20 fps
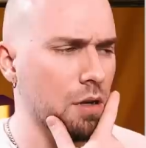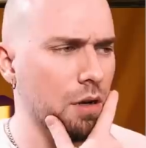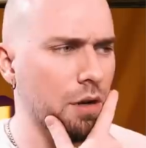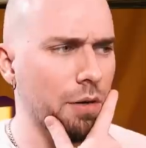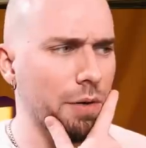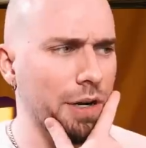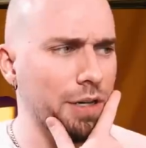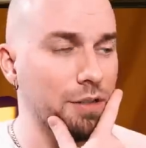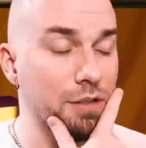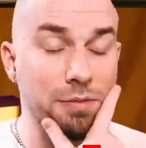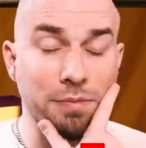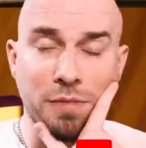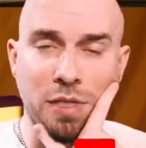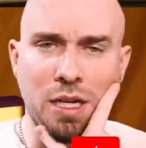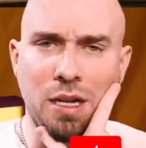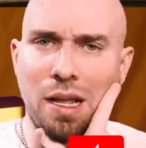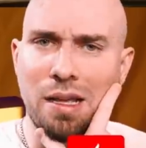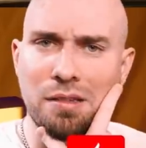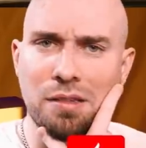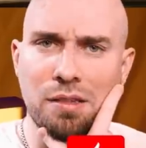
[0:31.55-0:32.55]
All right,
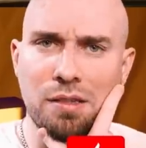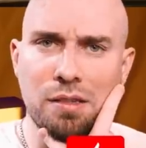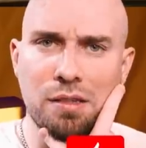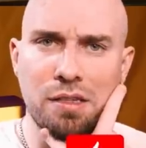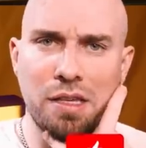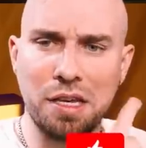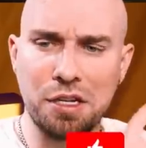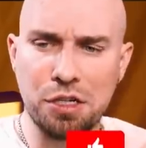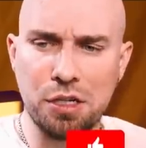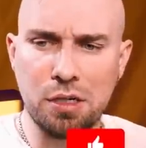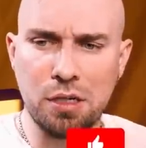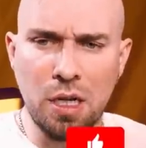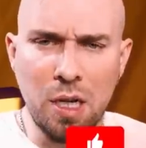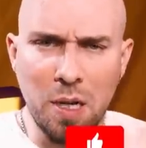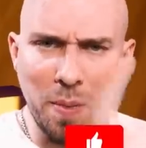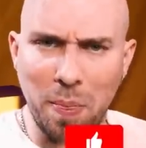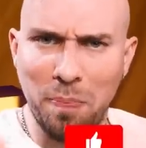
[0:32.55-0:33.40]
class is in session.